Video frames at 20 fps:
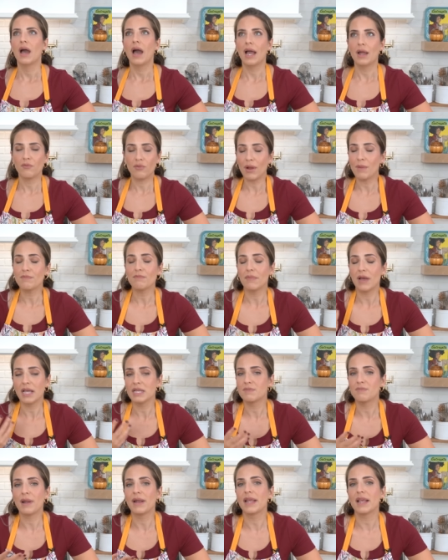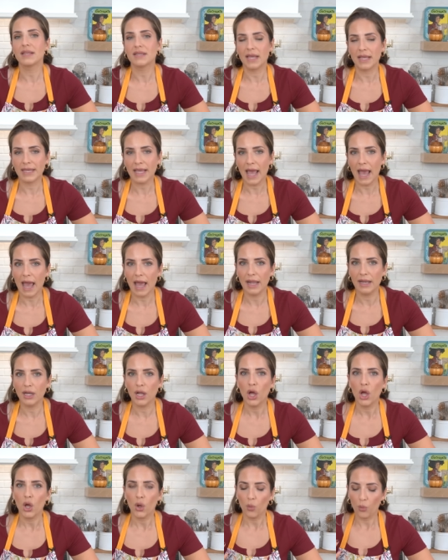I write as many as I
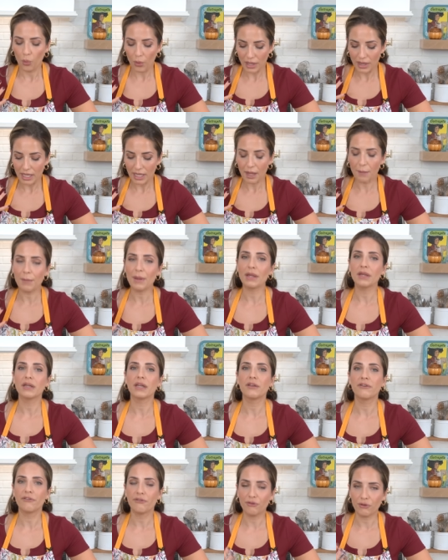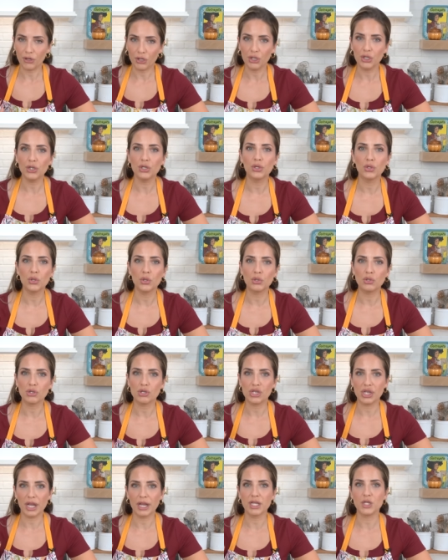can with the ability for you to
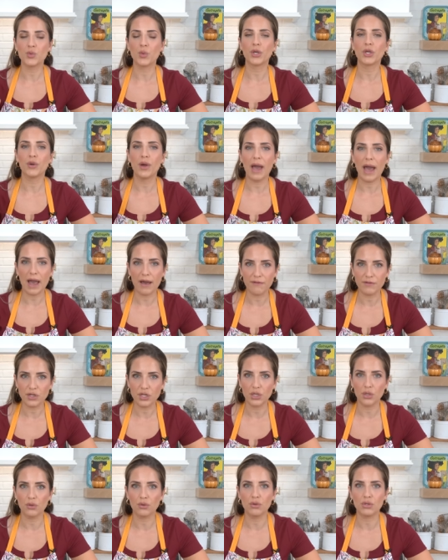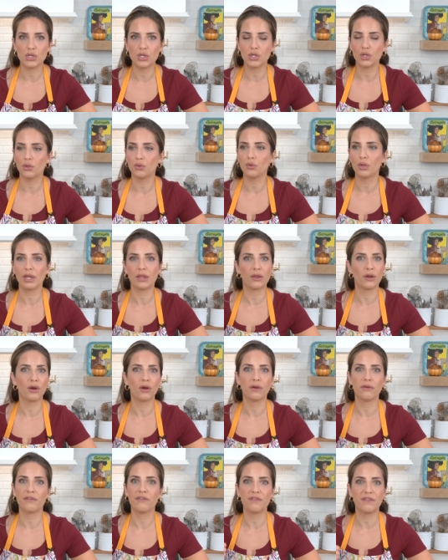change what you have to to
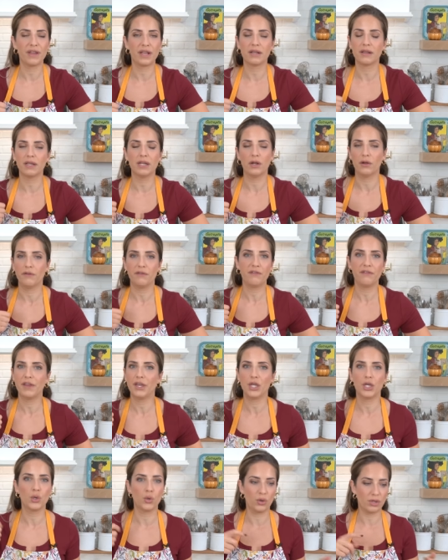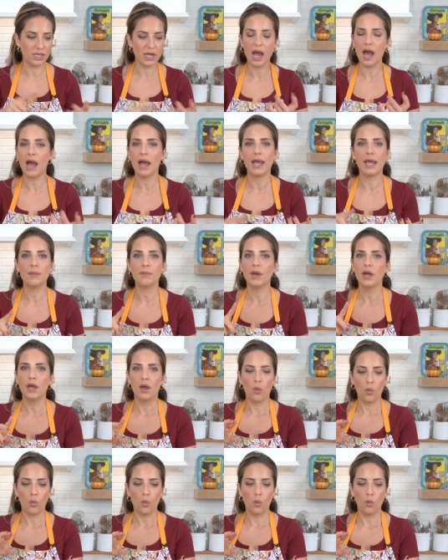either fit, you know, fit your time,